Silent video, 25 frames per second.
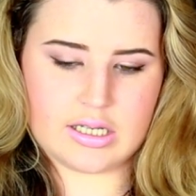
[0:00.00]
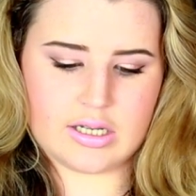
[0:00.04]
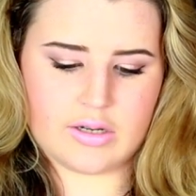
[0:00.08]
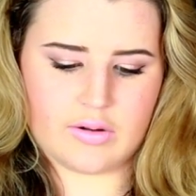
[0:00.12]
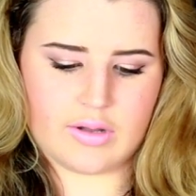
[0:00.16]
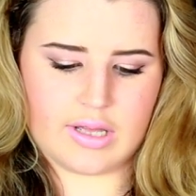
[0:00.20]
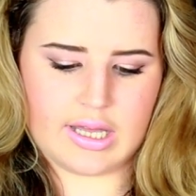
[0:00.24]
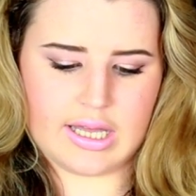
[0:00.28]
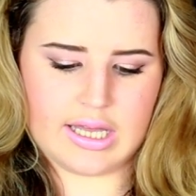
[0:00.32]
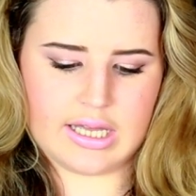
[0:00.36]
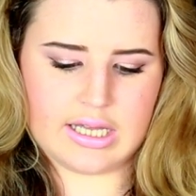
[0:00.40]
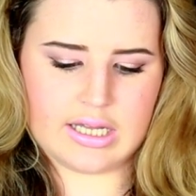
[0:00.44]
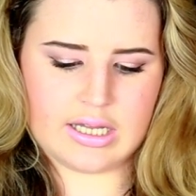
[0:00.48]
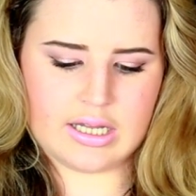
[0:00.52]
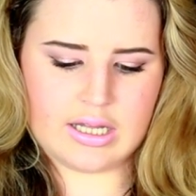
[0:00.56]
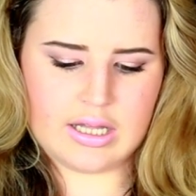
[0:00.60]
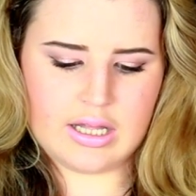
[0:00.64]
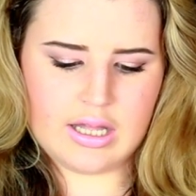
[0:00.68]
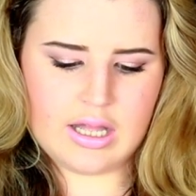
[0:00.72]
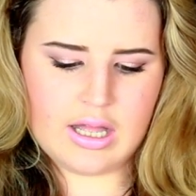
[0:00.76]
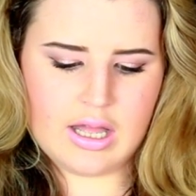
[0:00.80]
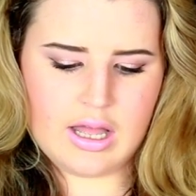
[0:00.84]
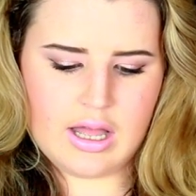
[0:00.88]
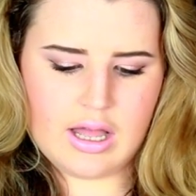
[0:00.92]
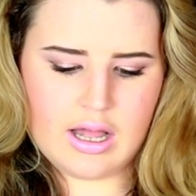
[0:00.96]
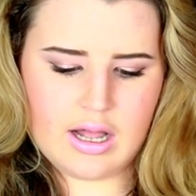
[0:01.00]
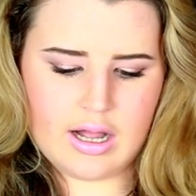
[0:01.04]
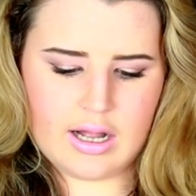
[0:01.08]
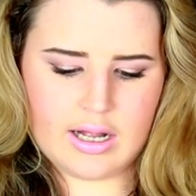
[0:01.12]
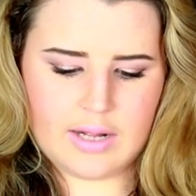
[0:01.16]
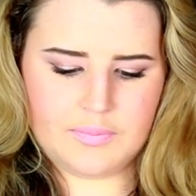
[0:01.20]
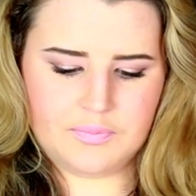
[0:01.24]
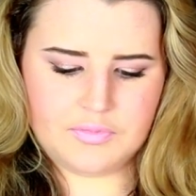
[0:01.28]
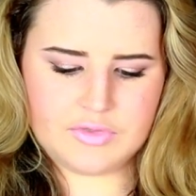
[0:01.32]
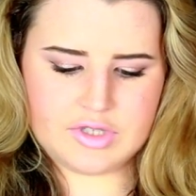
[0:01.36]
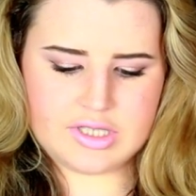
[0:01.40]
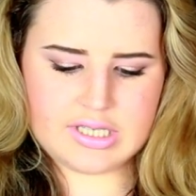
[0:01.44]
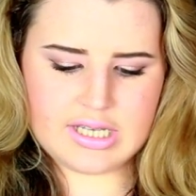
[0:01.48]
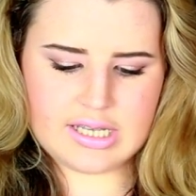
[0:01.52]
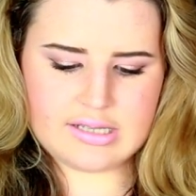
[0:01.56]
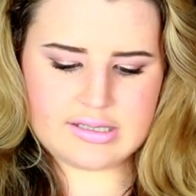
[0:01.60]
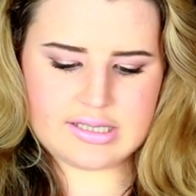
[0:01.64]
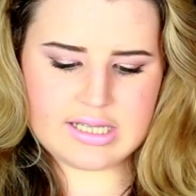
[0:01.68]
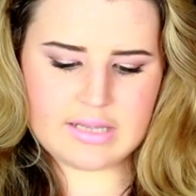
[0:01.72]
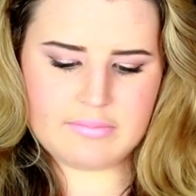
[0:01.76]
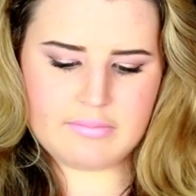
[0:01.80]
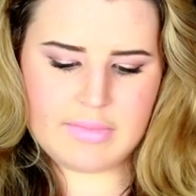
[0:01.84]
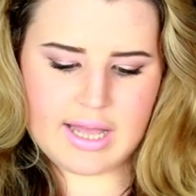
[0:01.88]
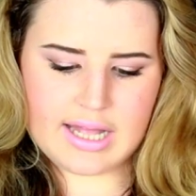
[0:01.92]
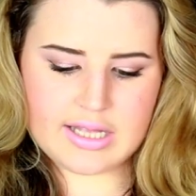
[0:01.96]
Okay.
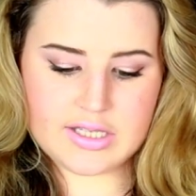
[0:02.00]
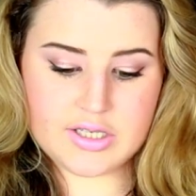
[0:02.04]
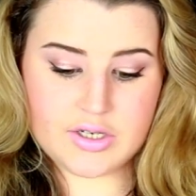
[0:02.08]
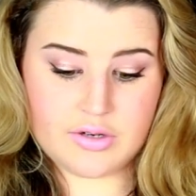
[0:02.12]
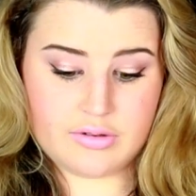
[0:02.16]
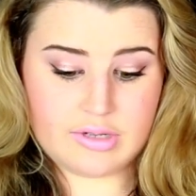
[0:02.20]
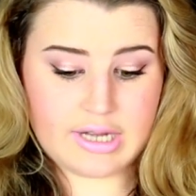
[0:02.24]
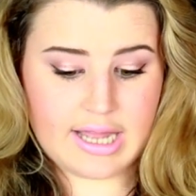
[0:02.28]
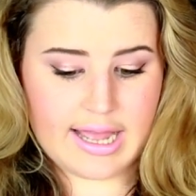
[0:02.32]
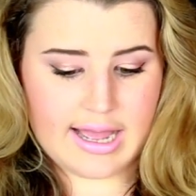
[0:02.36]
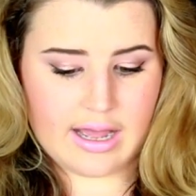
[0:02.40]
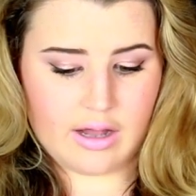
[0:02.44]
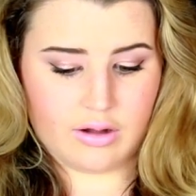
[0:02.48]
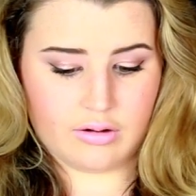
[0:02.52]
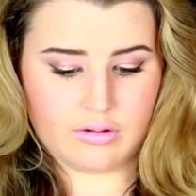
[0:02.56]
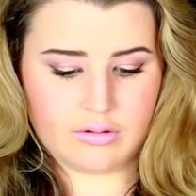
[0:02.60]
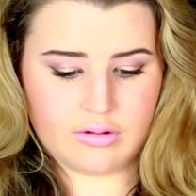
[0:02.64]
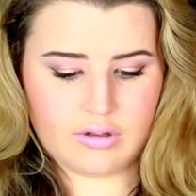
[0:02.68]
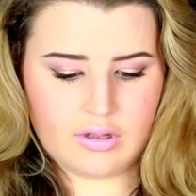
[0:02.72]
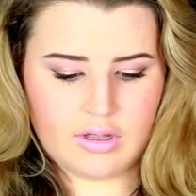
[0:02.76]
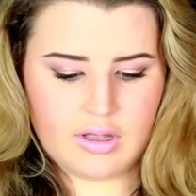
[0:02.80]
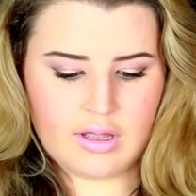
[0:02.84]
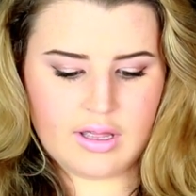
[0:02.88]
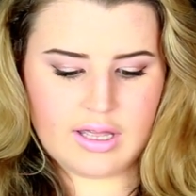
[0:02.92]
Does it matter now?